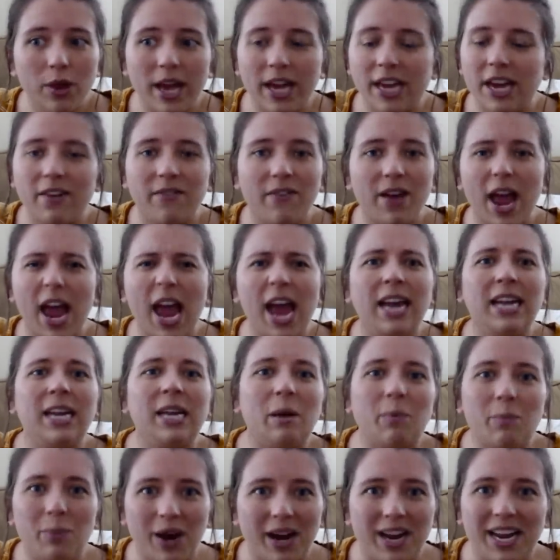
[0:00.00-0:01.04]
like if
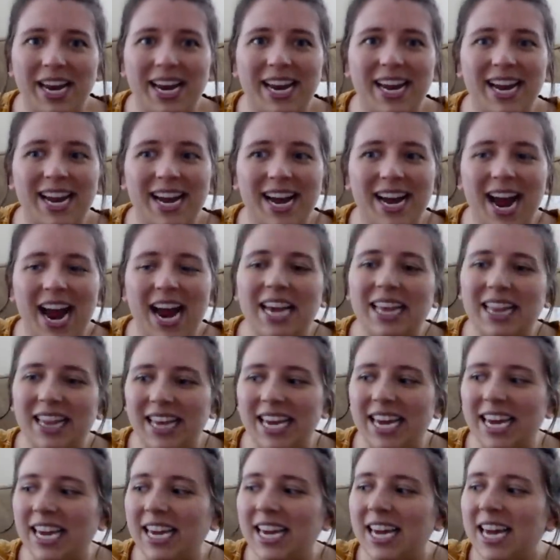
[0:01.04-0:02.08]
anybody, I
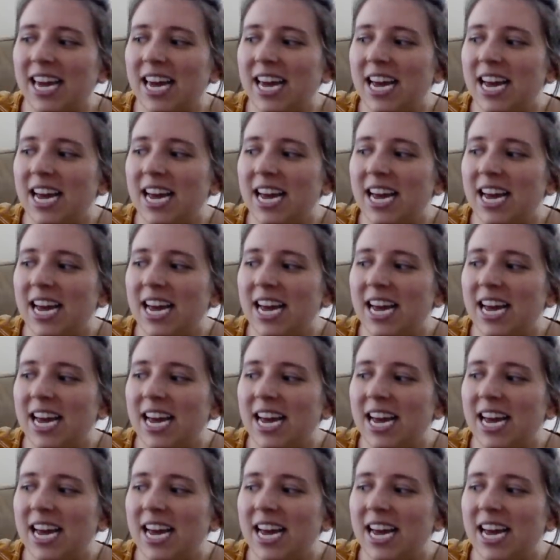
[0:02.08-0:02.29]
think,